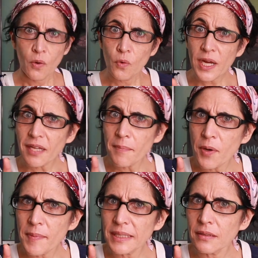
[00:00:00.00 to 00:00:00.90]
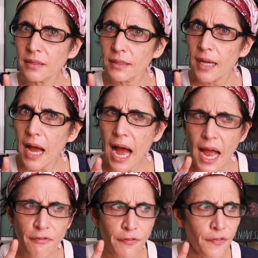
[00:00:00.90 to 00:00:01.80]
Wait a moment.
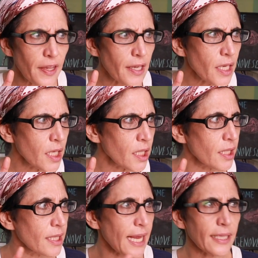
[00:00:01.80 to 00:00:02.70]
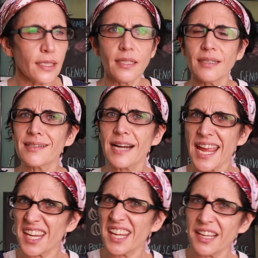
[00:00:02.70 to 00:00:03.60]
I think that
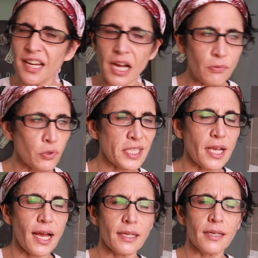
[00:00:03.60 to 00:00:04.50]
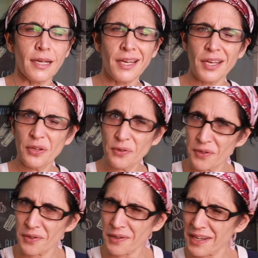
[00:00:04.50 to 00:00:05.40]
raining outside.
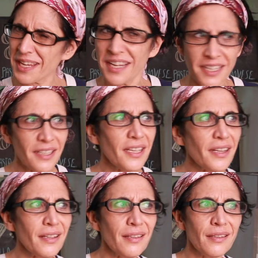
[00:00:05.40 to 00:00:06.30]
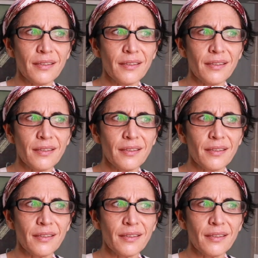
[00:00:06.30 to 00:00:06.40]
You hear that?